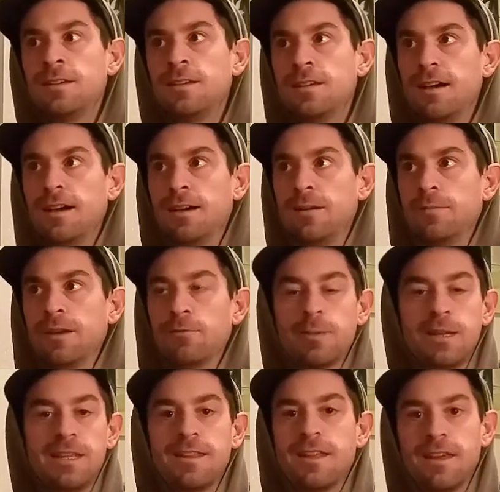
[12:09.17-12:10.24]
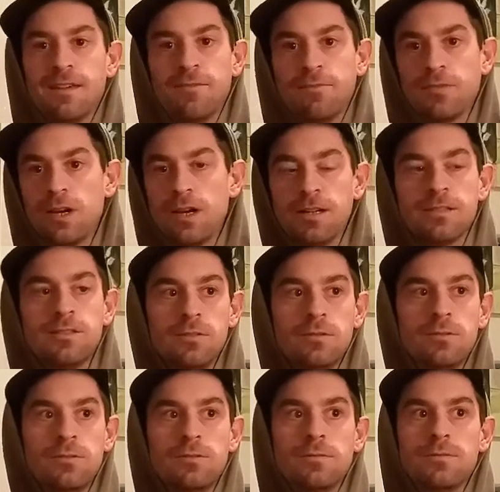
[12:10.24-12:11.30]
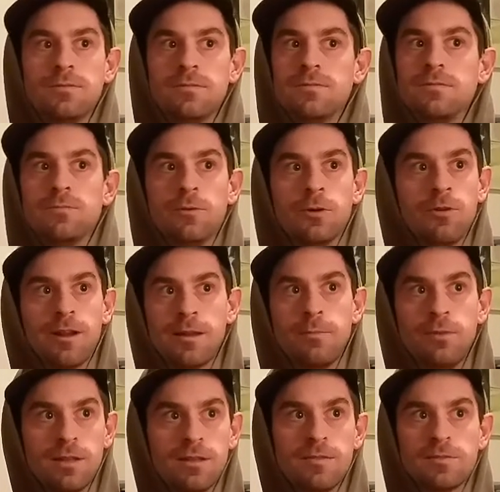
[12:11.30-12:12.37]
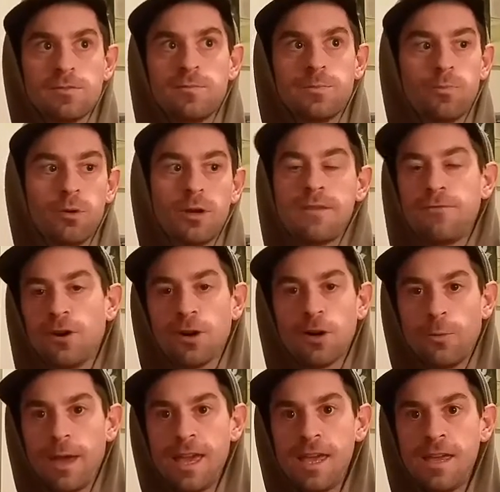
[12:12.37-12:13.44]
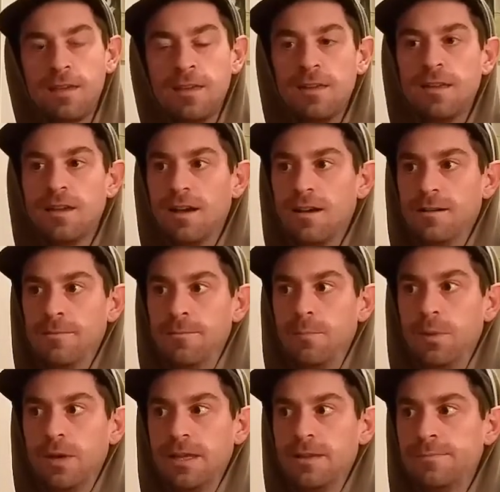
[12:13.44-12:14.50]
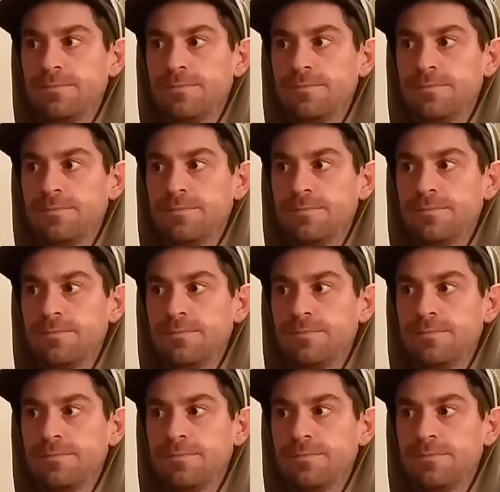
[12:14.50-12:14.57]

Everybody that I've talked to regrettably lives pretty far away, but